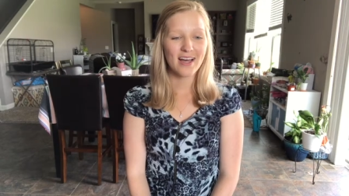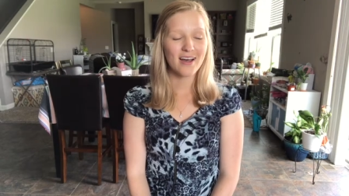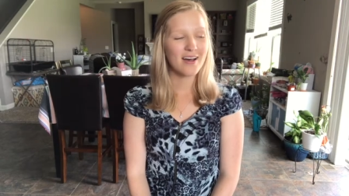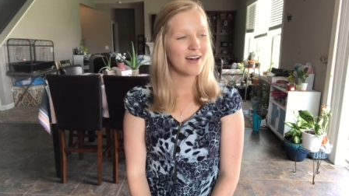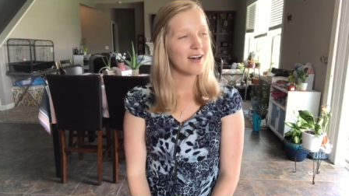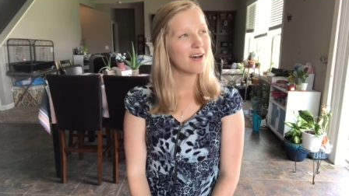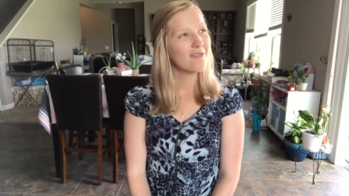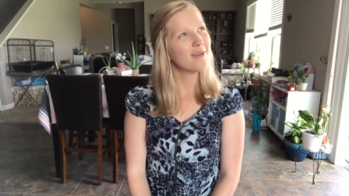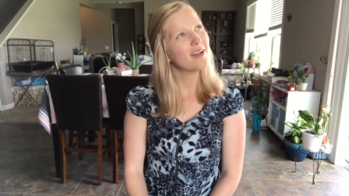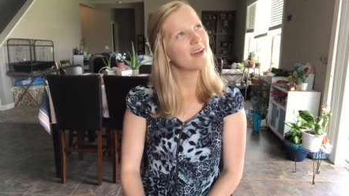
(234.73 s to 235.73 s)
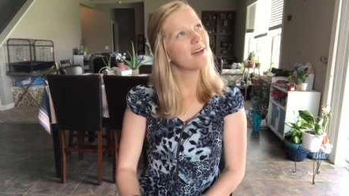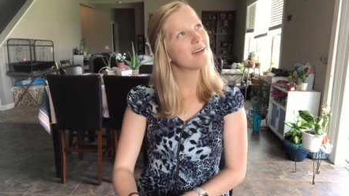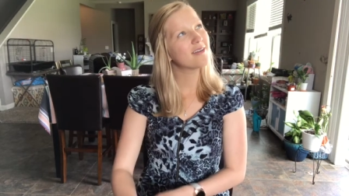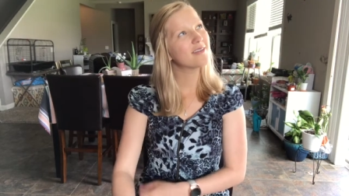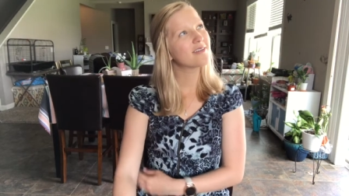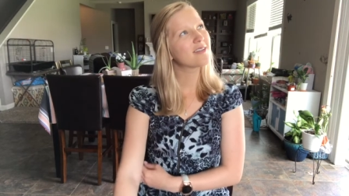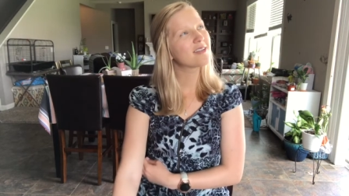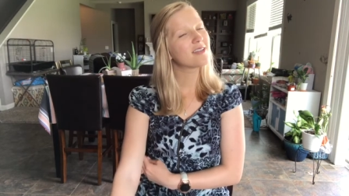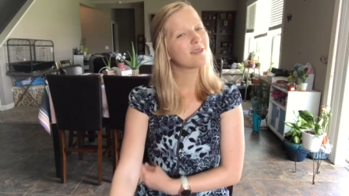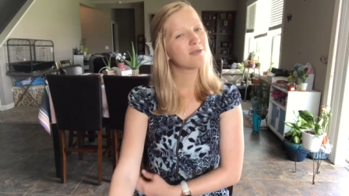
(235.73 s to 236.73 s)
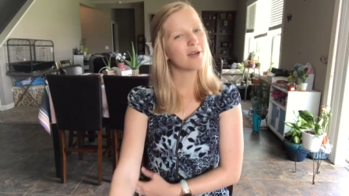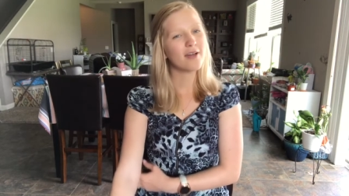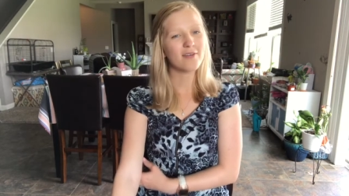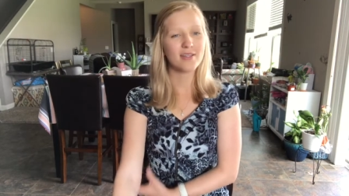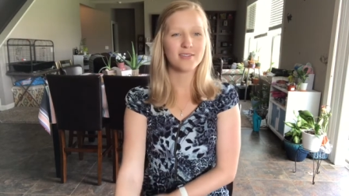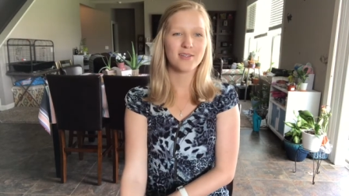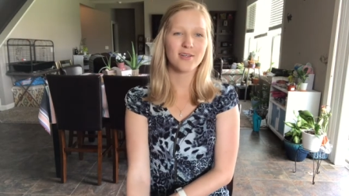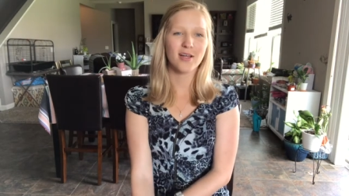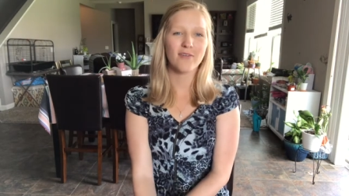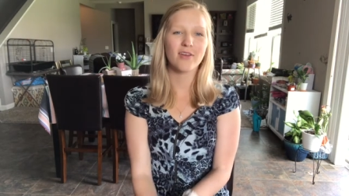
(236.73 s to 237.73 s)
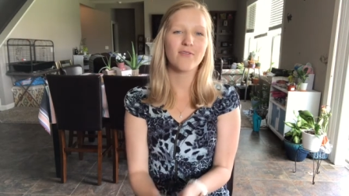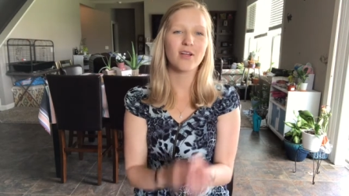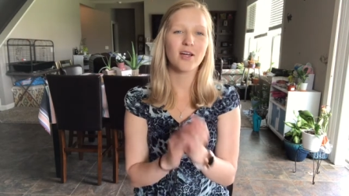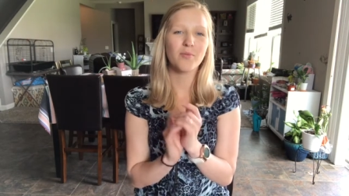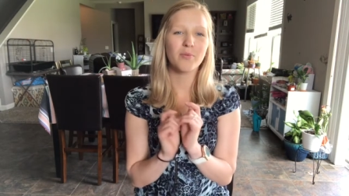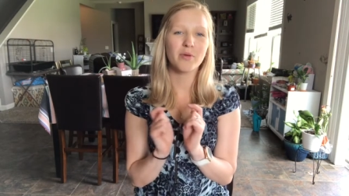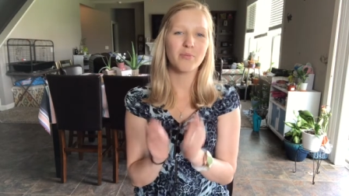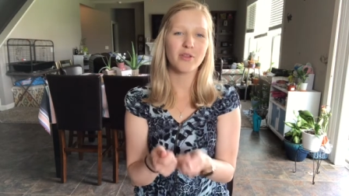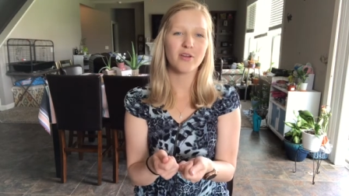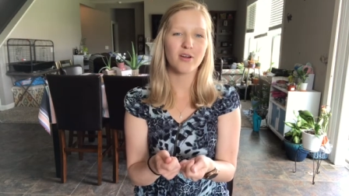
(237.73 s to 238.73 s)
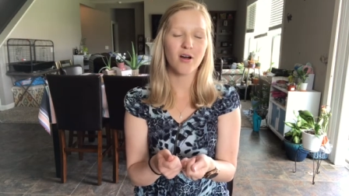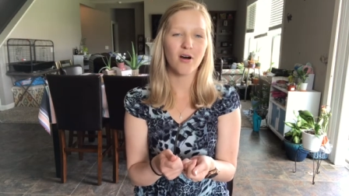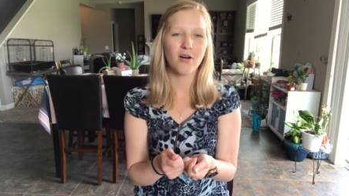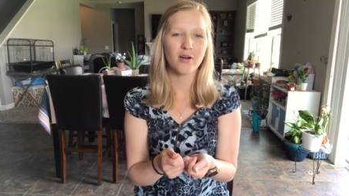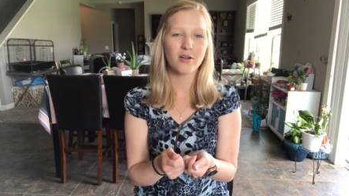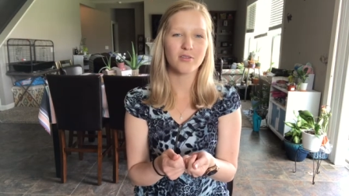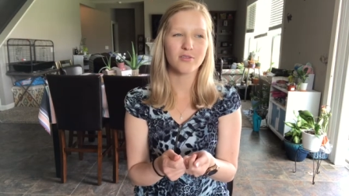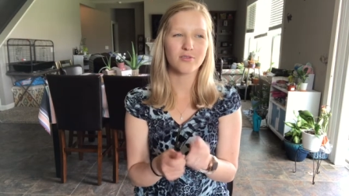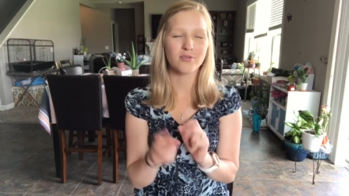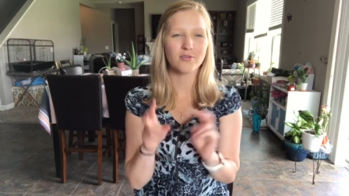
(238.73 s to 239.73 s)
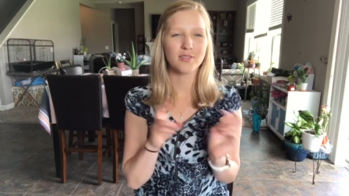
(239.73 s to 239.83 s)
Uh, what else? I've asked, i have given a couple people their cards or